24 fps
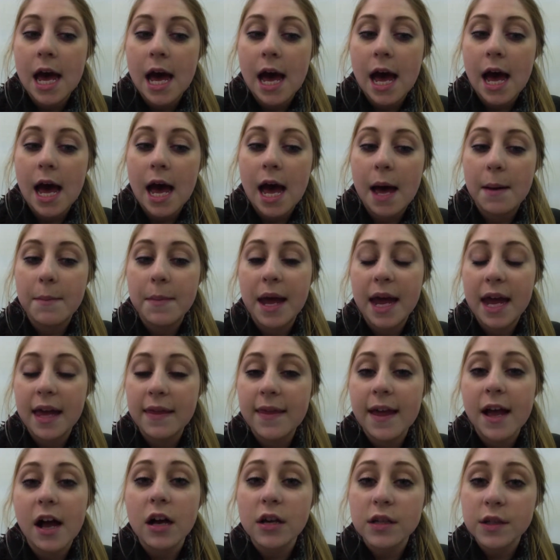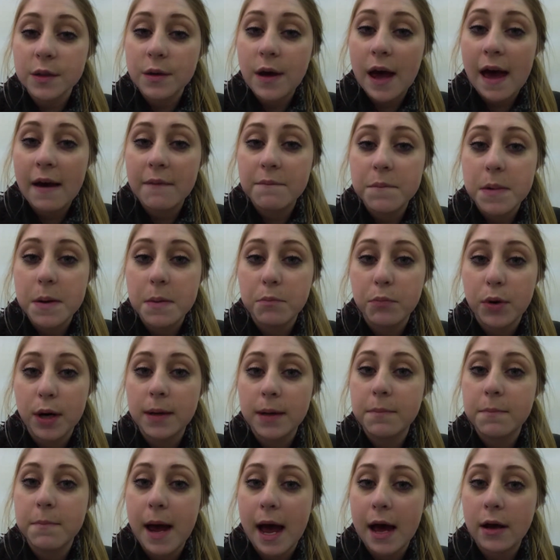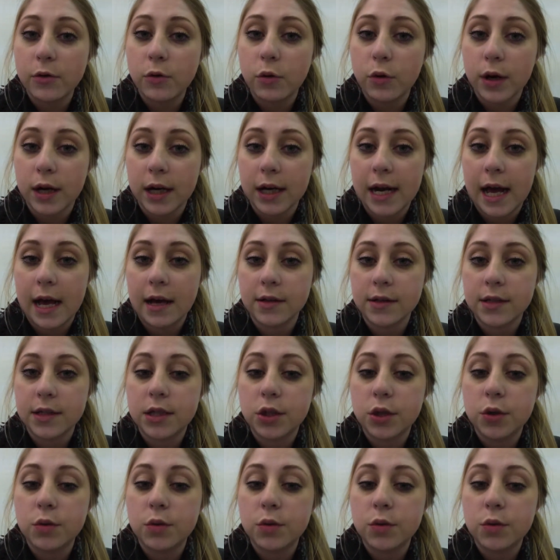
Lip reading: And they also have membrane-bound organelles.